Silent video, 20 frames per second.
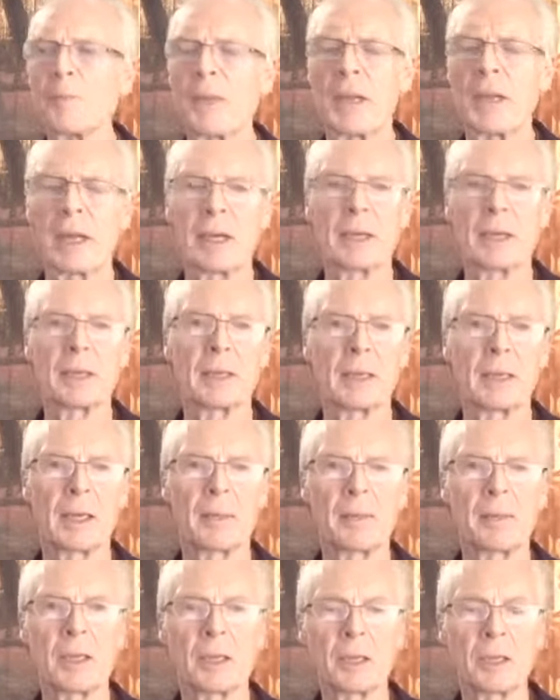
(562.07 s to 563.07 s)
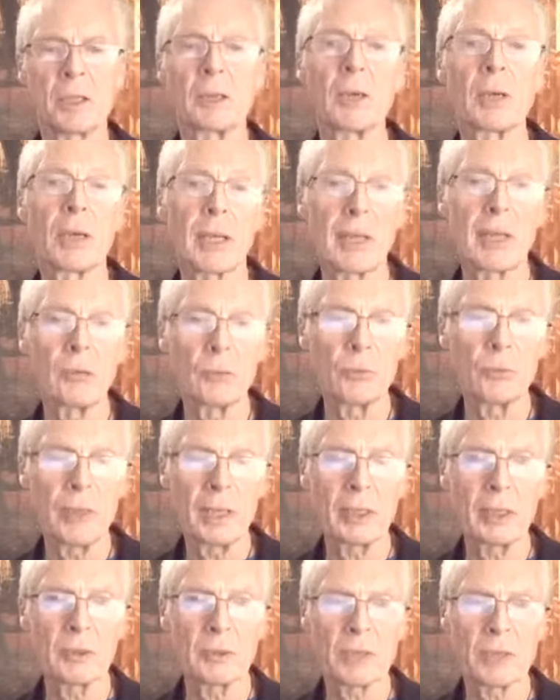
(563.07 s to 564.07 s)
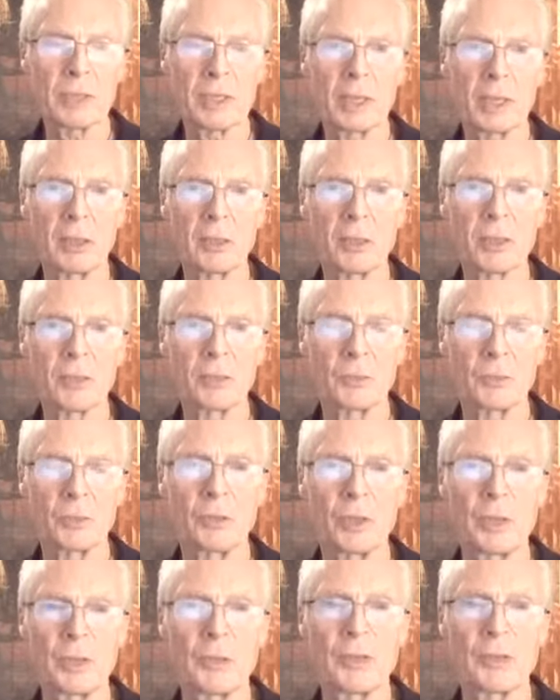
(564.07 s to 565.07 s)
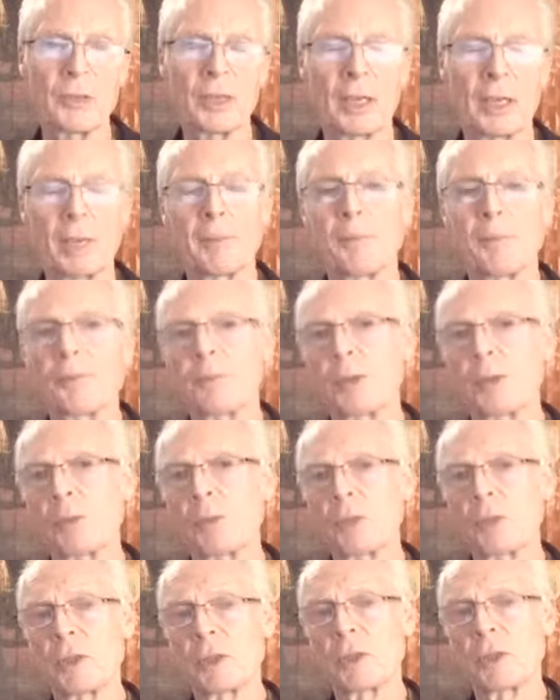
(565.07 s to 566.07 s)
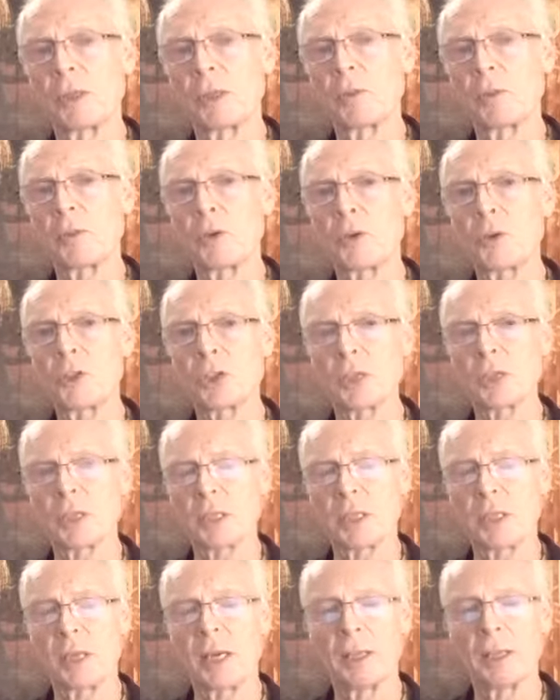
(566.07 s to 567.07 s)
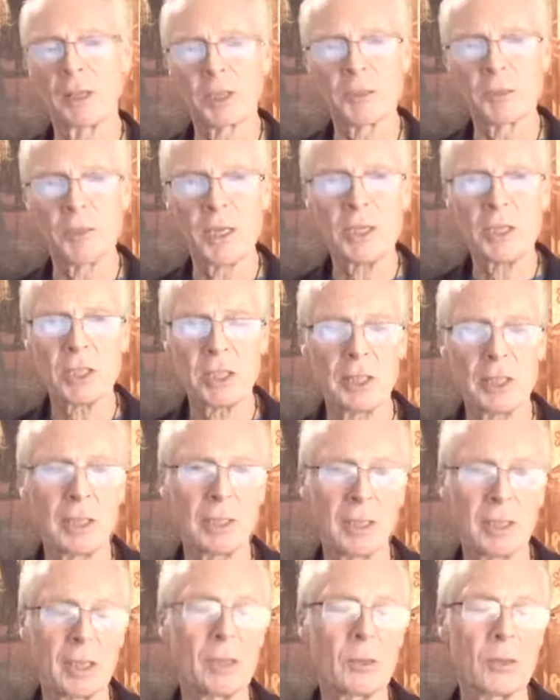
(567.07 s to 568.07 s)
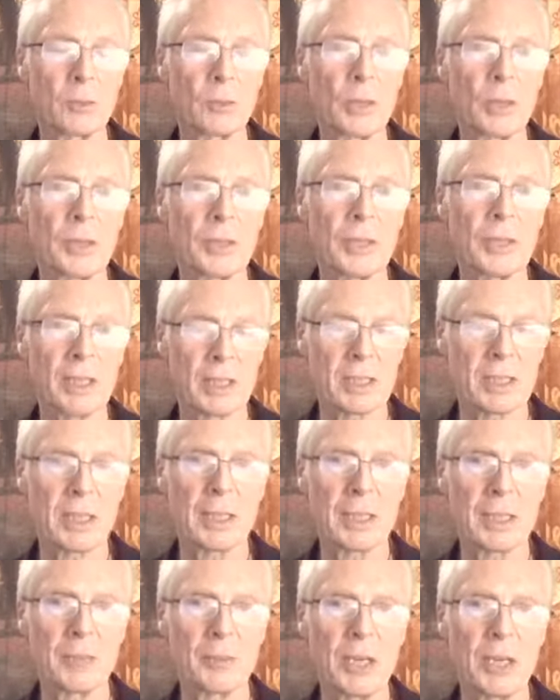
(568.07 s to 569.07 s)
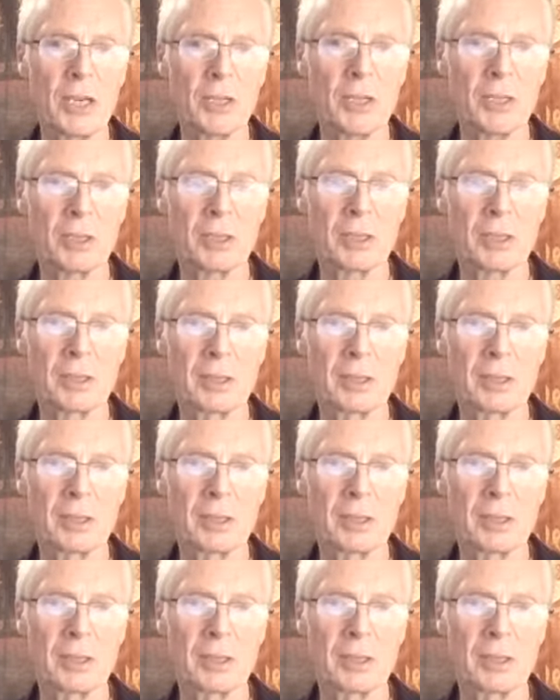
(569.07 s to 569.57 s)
and I get really good results with the emotions, and especially with things like depression.